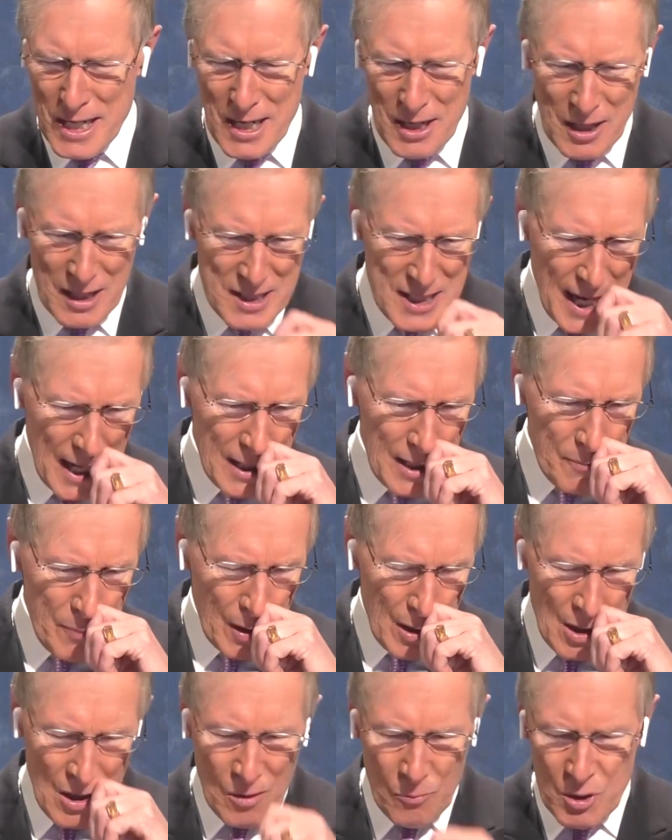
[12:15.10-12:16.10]
to hear exactly,
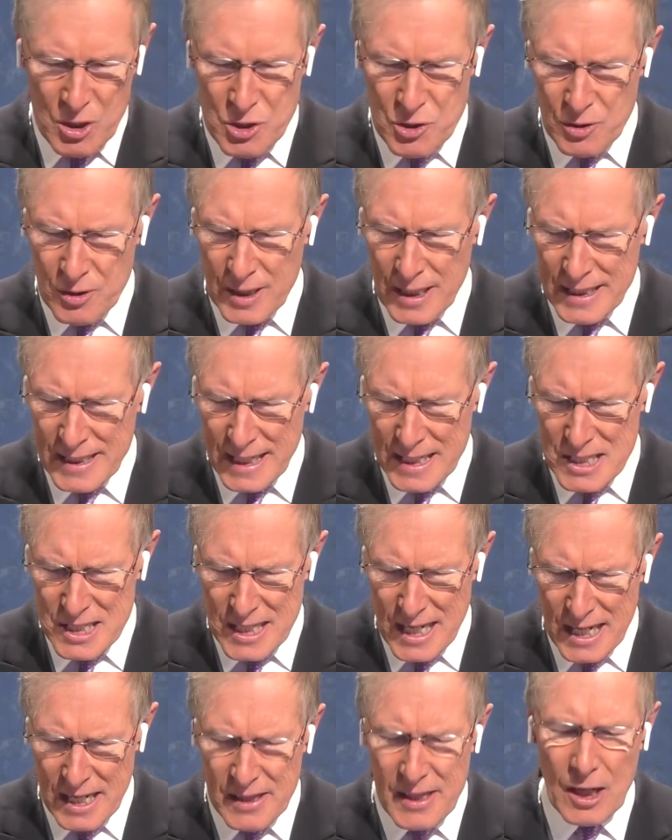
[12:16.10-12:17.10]
but what you're
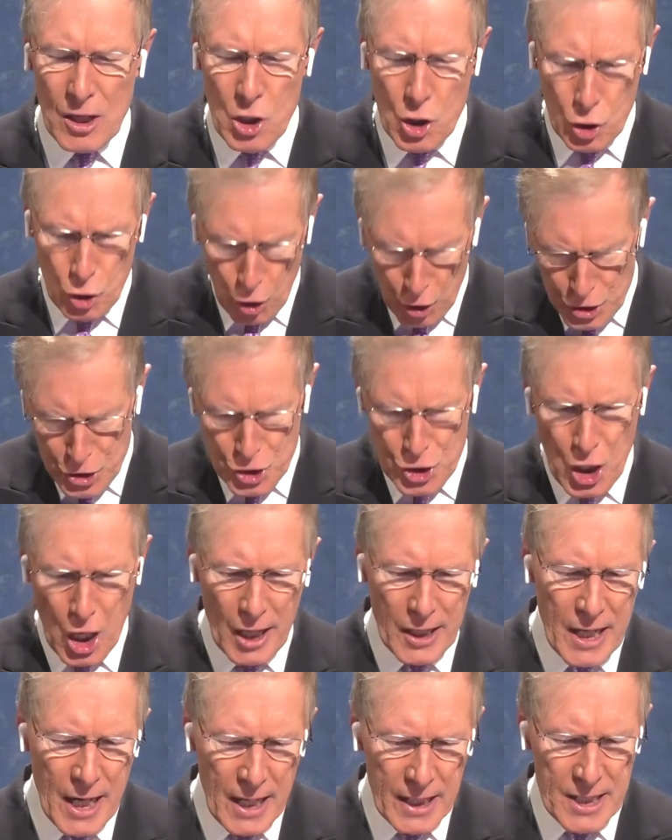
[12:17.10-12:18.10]
enunciating there. Good
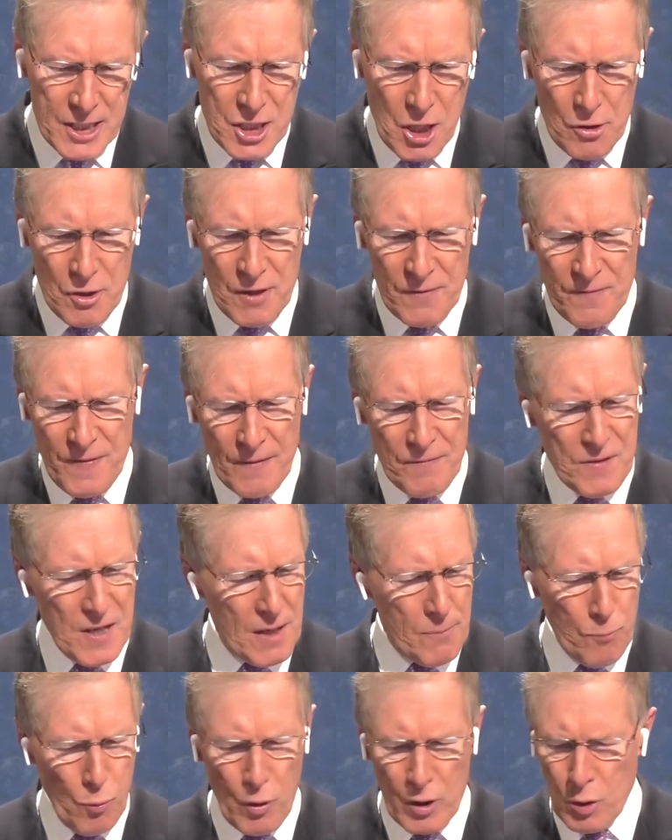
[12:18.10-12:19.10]
start. Let's go to the
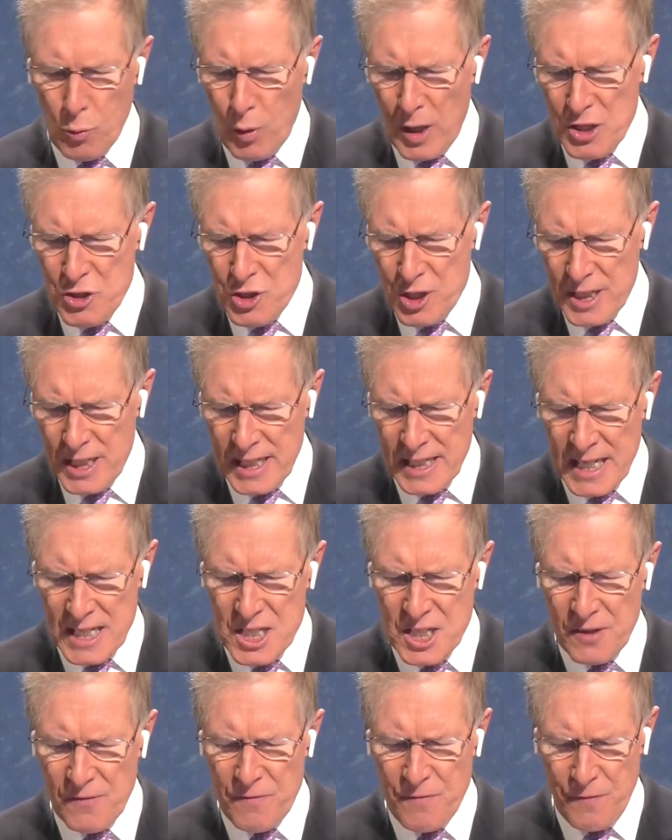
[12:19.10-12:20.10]
15-point question, and
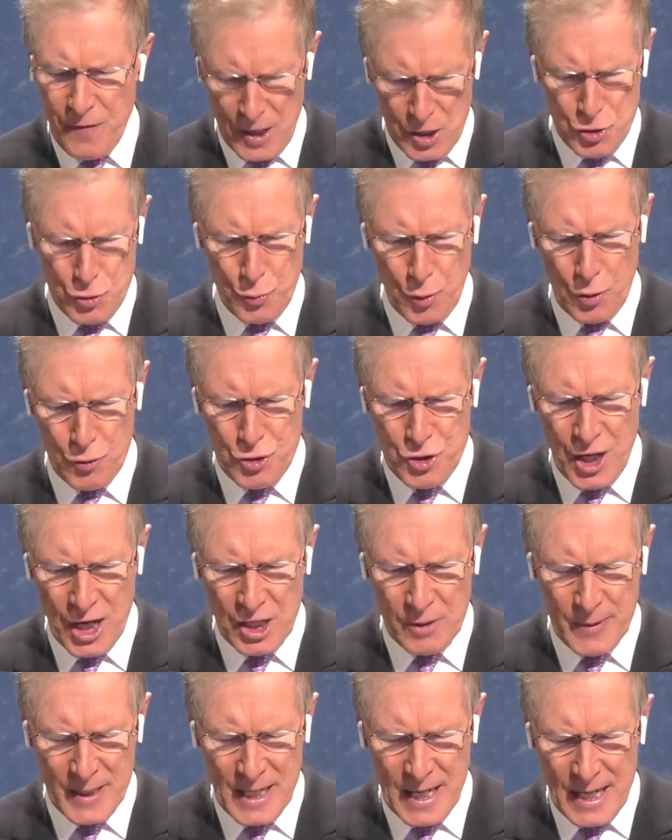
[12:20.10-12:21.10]
it's a visual,
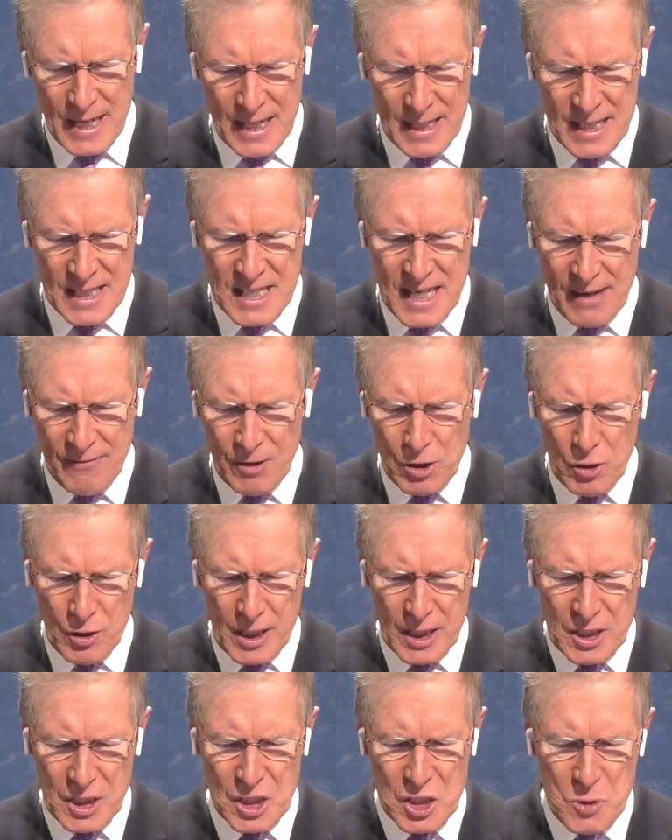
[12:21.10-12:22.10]
gentlemen. Let's have a
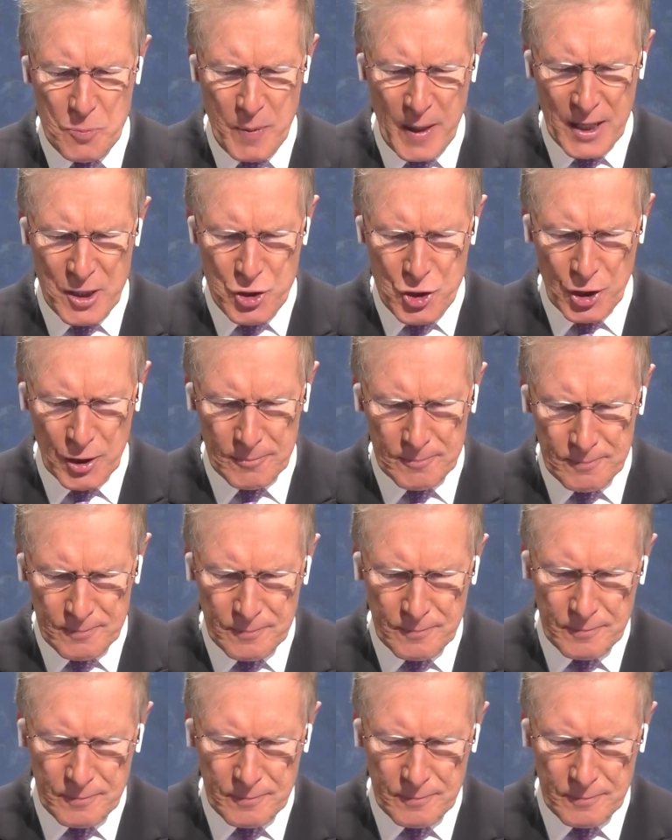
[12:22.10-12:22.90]
look at this picture.